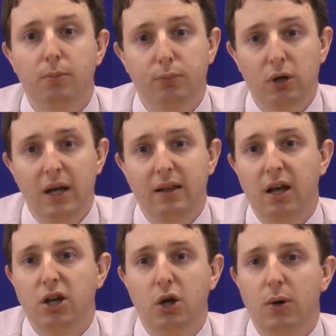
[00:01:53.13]
Plug in
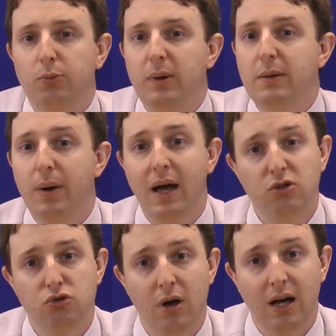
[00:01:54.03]
a USB
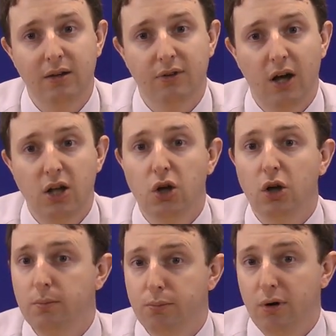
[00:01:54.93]
pen drive and you
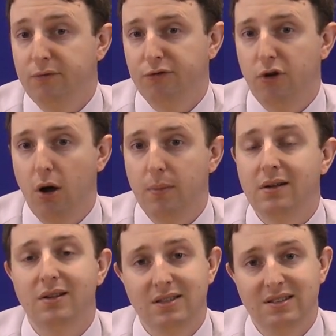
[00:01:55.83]
can print from
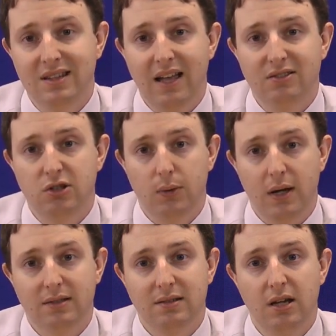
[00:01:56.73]
and scan to
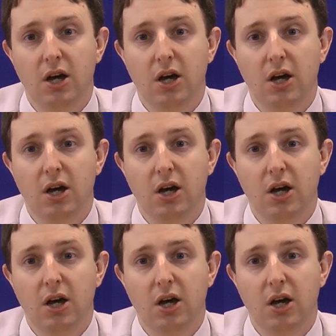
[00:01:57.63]
it.